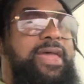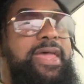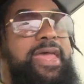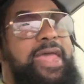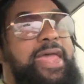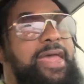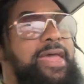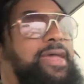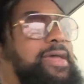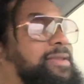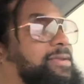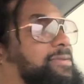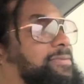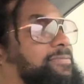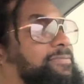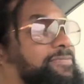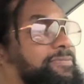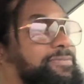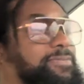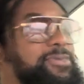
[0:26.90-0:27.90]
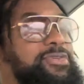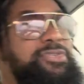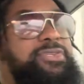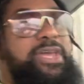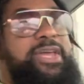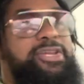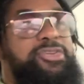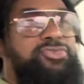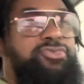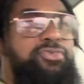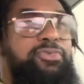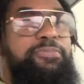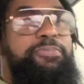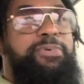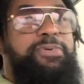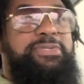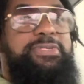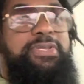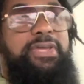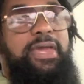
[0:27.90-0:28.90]
And state
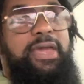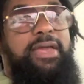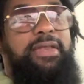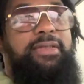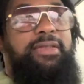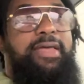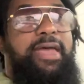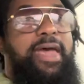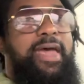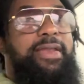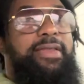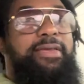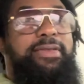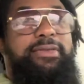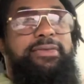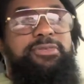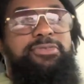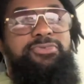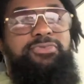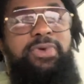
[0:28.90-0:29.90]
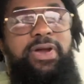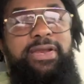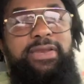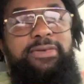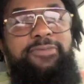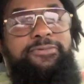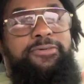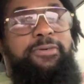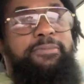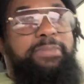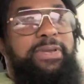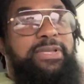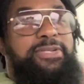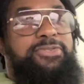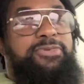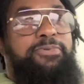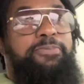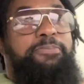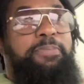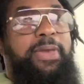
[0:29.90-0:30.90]
trooper said that it is ready for me
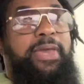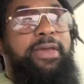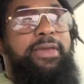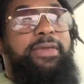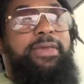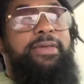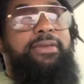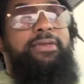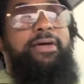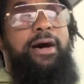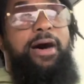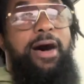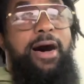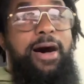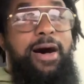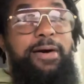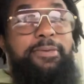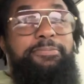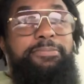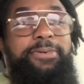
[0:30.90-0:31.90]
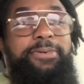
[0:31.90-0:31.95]
to pick it up.